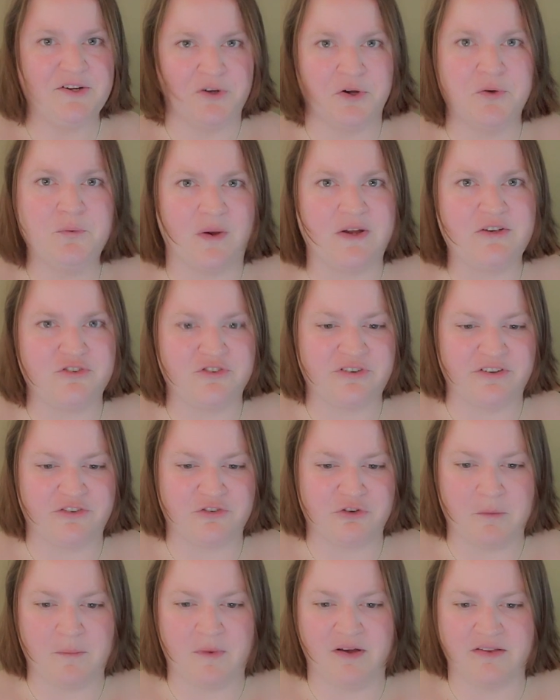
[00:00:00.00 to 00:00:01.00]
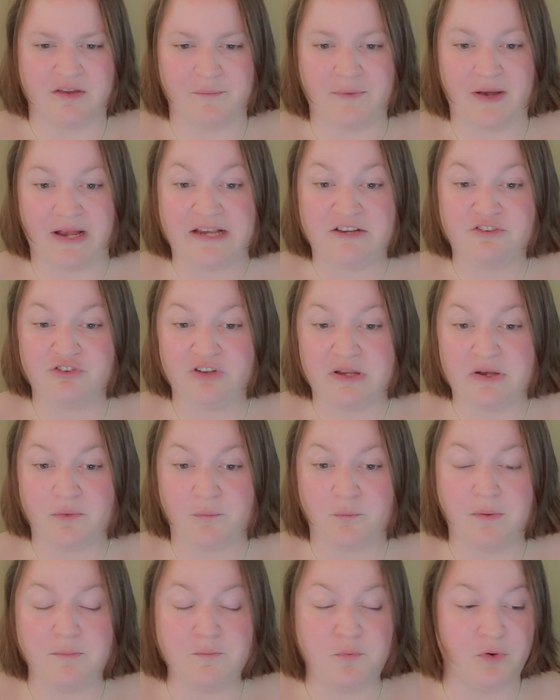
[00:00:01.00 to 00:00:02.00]
waitresses are among them. I actually, at
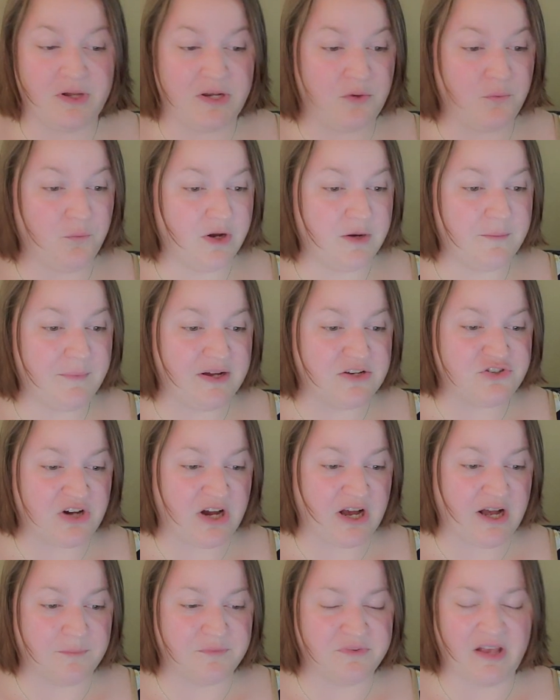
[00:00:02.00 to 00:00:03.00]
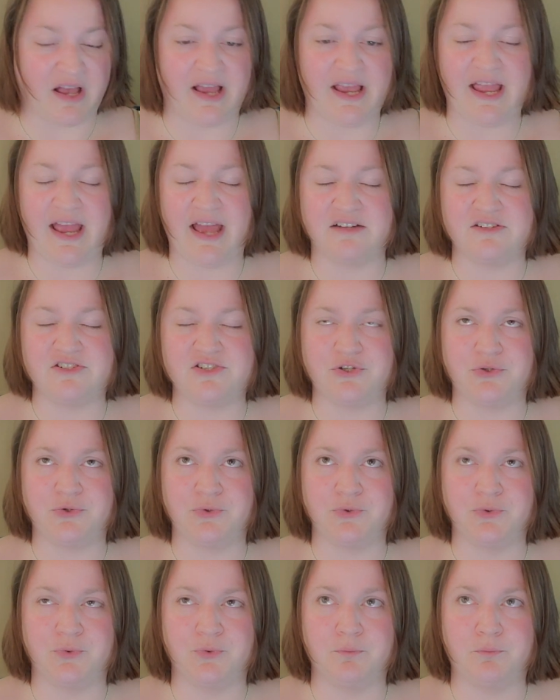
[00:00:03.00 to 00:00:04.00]
one point at one of my jobs, I had
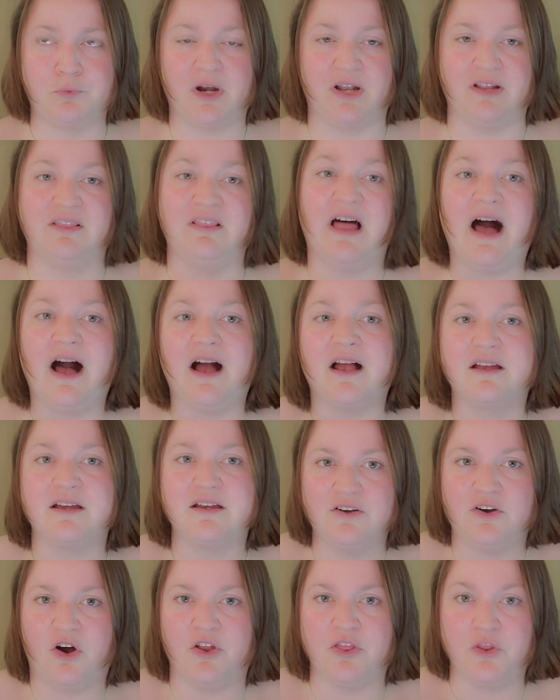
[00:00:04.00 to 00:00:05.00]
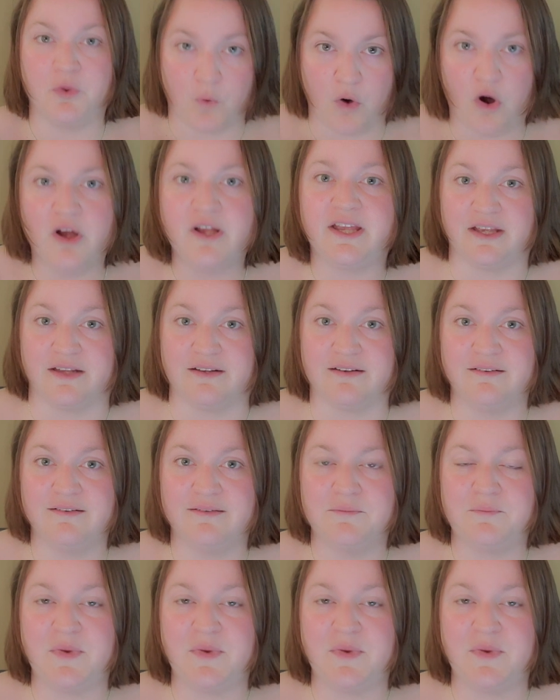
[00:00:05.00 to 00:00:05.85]
to put a lock on the walk-in,